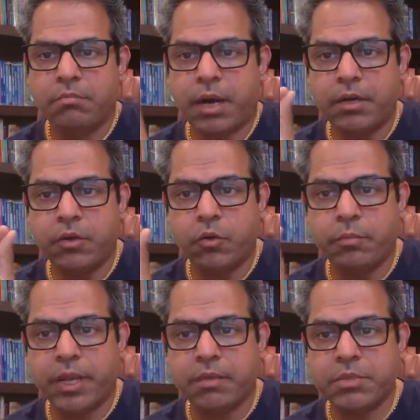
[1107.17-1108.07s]
Partner who
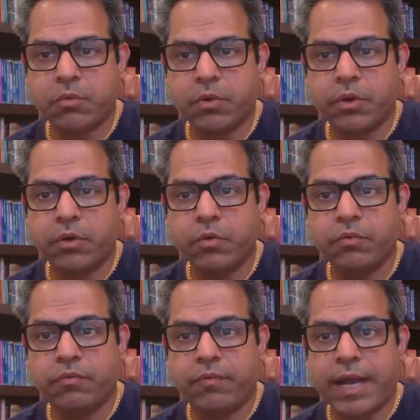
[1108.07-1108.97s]
becomes a warrior
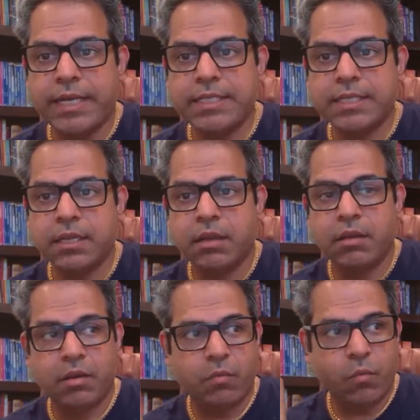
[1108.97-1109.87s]
who fights
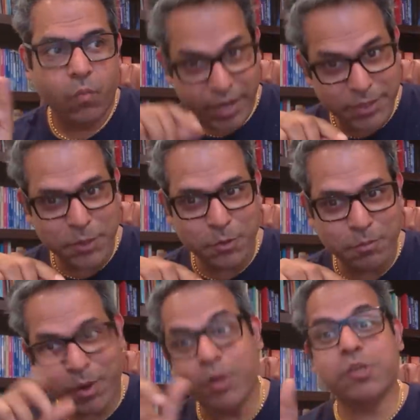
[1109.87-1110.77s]
with you,
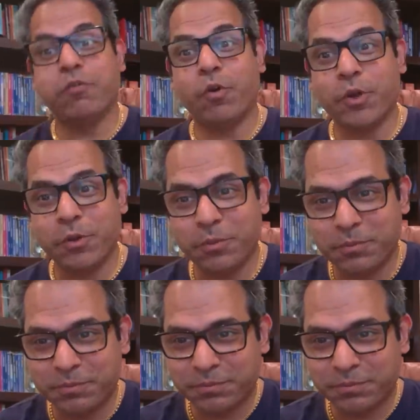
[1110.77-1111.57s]
but also for you.